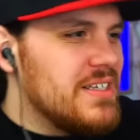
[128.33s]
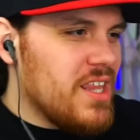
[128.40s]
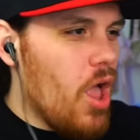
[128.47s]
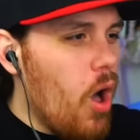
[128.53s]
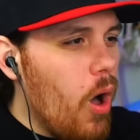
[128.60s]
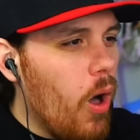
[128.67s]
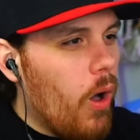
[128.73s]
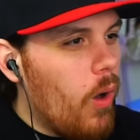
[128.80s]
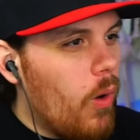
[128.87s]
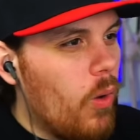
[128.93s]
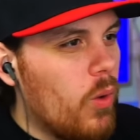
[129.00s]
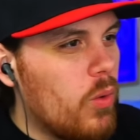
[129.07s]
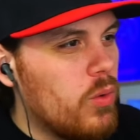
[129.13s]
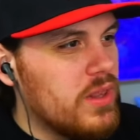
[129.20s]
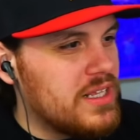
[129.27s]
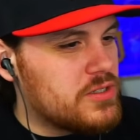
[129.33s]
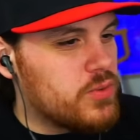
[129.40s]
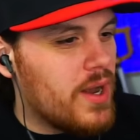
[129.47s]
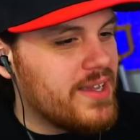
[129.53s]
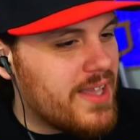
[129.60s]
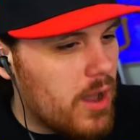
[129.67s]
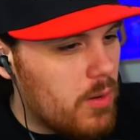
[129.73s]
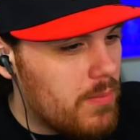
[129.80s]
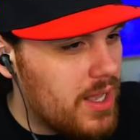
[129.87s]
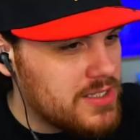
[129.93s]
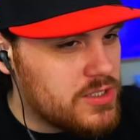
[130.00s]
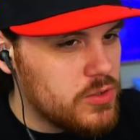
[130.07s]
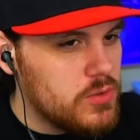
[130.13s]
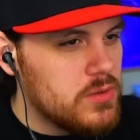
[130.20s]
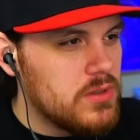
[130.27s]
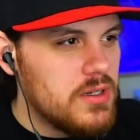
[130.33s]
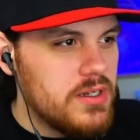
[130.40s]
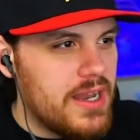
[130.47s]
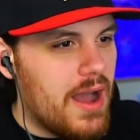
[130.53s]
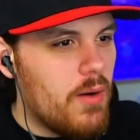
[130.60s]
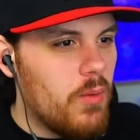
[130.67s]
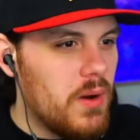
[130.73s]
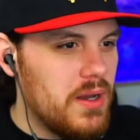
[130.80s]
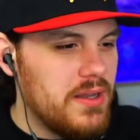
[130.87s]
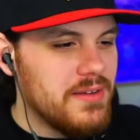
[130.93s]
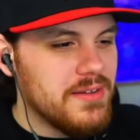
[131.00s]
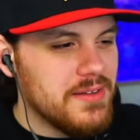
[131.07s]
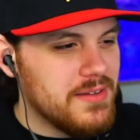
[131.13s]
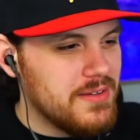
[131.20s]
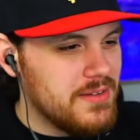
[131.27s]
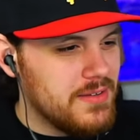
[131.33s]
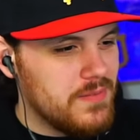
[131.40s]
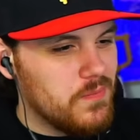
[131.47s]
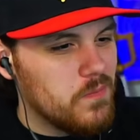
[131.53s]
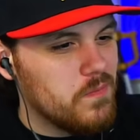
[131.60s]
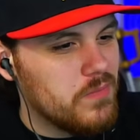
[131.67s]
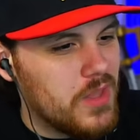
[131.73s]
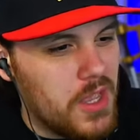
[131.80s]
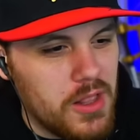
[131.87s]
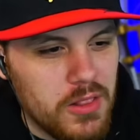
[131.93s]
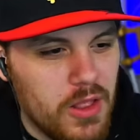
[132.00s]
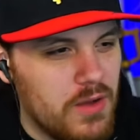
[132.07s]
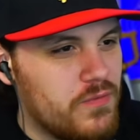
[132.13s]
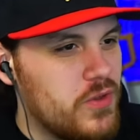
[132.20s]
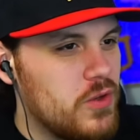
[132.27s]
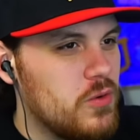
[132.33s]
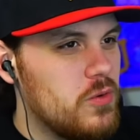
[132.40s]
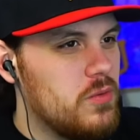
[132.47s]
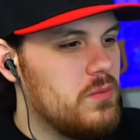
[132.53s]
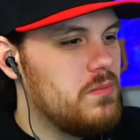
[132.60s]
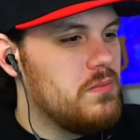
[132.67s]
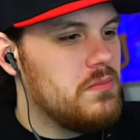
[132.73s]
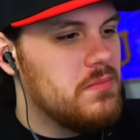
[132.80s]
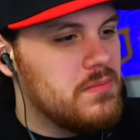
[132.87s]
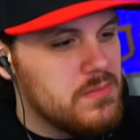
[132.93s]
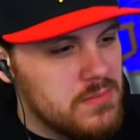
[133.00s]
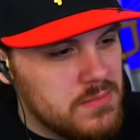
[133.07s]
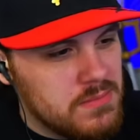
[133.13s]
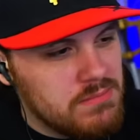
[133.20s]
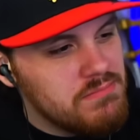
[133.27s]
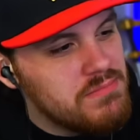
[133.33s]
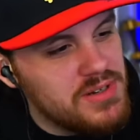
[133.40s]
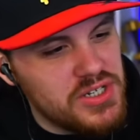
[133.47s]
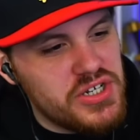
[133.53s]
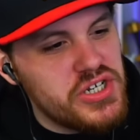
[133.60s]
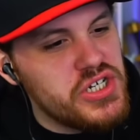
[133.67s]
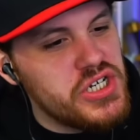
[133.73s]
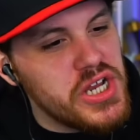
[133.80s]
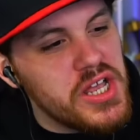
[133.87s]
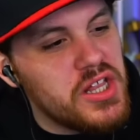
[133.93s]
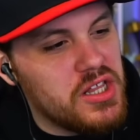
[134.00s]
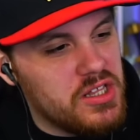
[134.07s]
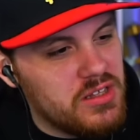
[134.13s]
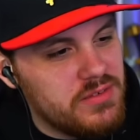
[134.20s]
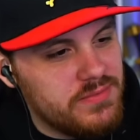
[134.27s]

Oh, that's right, Kawamatsu. Now what? I love you. But shill.